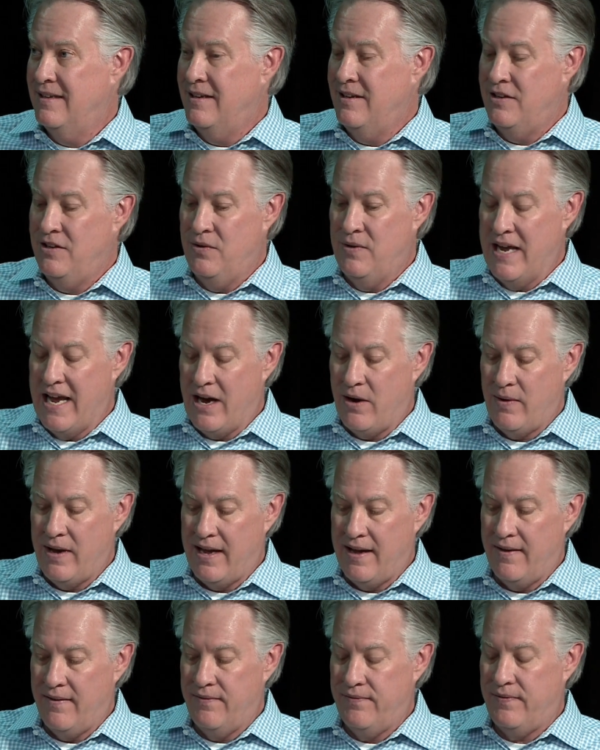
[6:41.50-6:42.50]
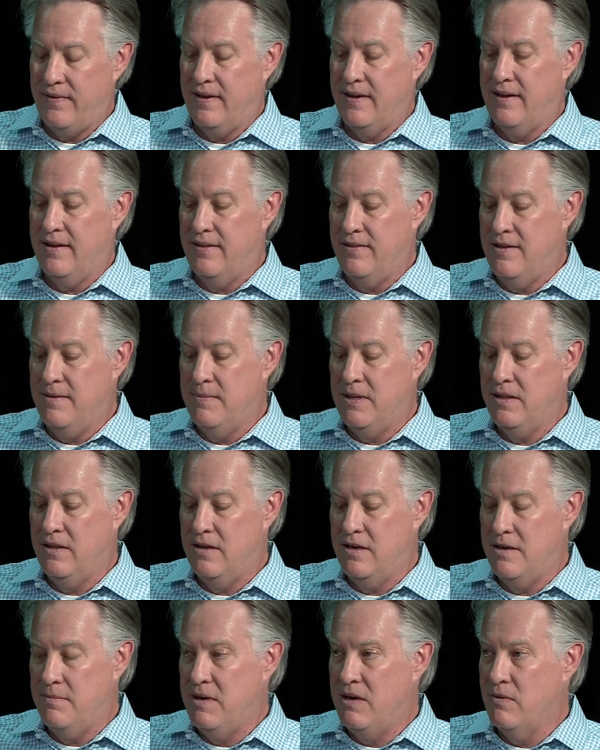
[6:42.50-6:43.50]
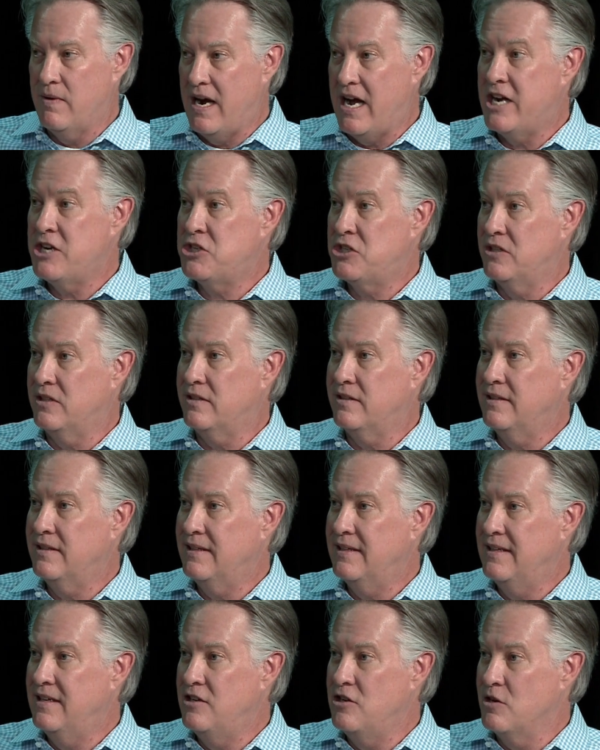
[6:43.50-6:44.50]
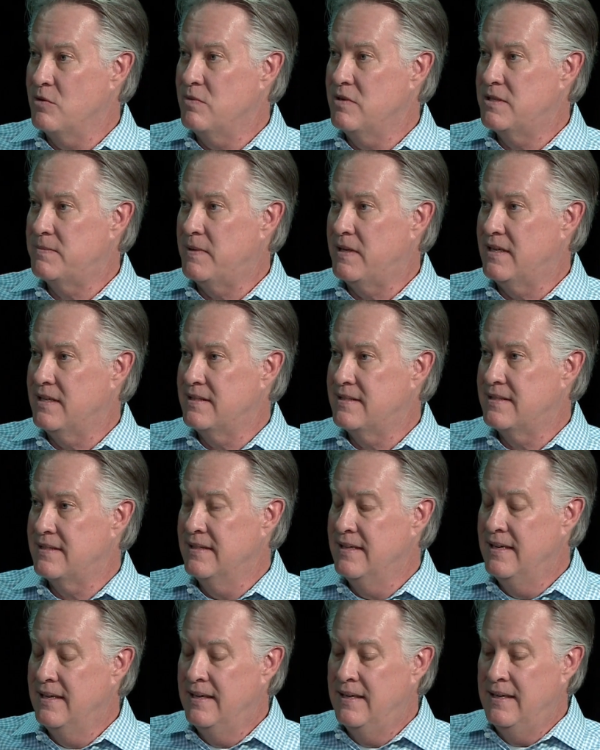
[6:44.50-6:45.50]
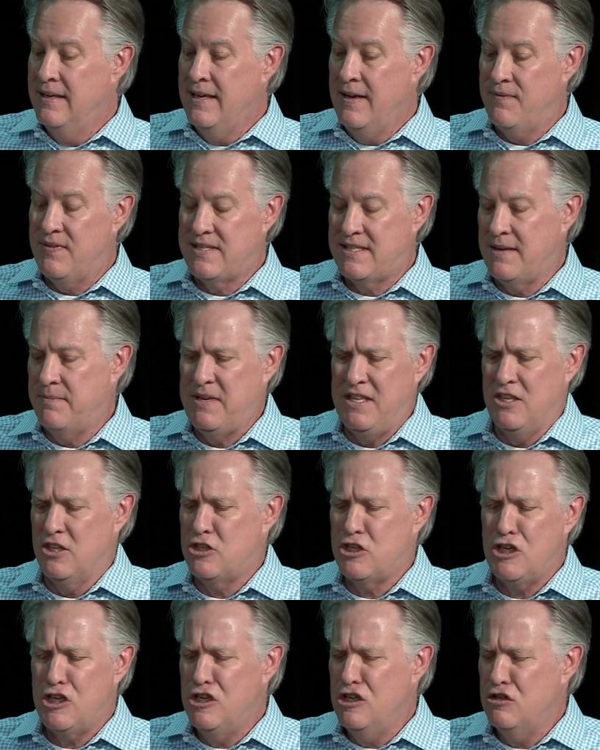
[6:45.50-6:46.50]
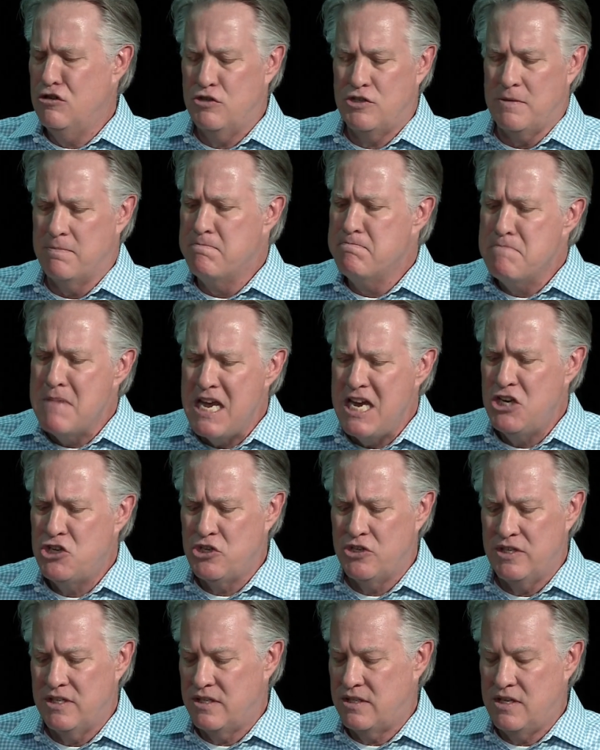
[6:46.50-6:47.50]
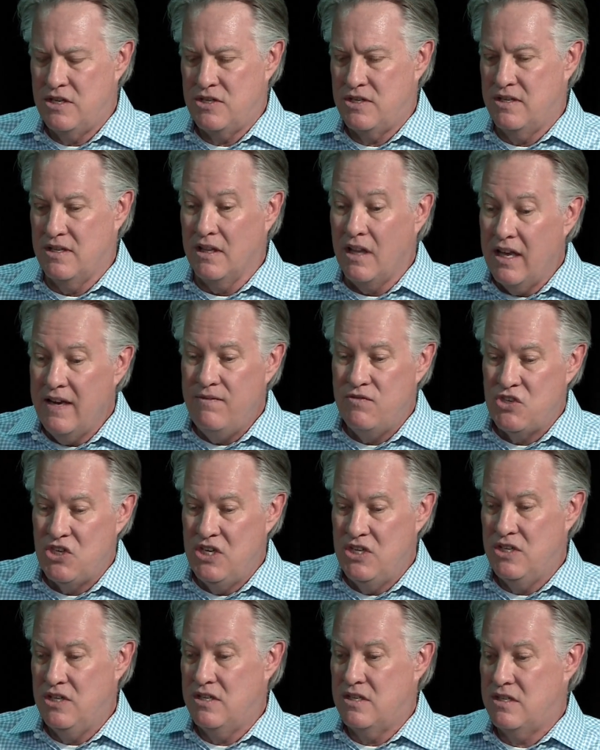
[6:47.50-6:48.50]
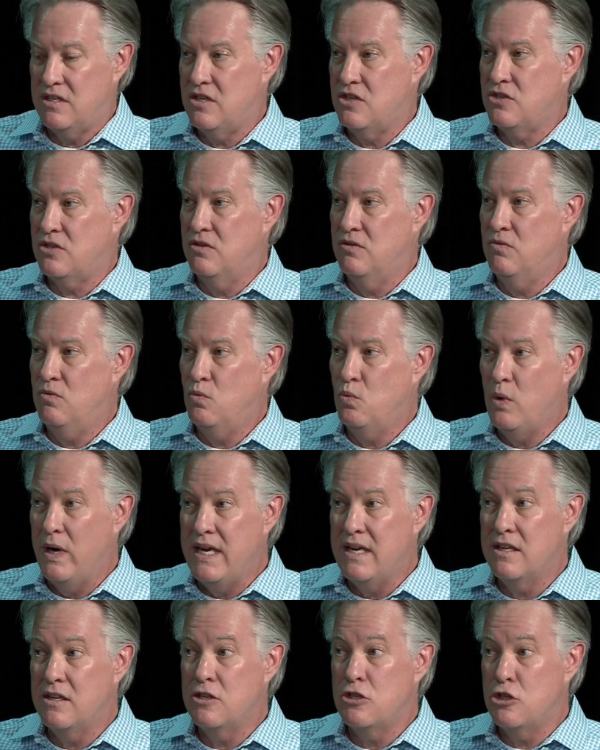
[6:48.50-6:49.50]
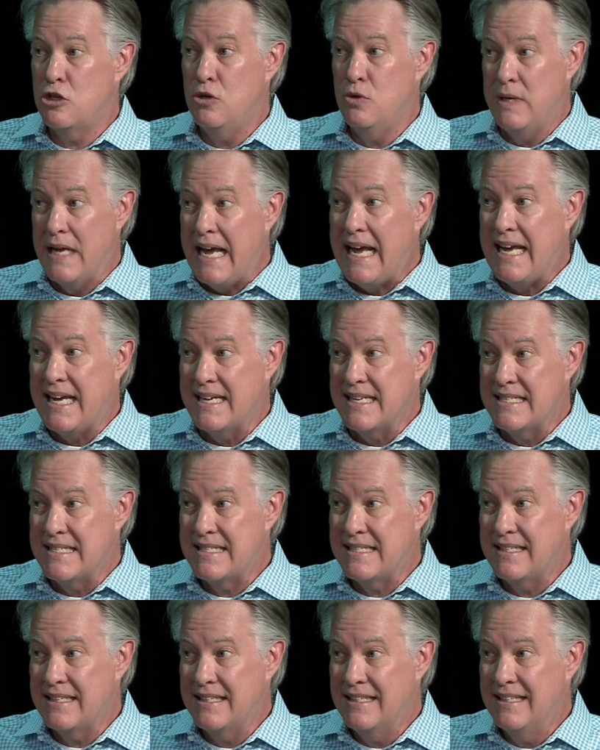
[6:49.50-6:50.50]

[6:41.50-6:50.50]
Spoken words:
You now have the ability to be rational in your response. If it's something that's huge, a major decision, life-changing decision, wait 2 days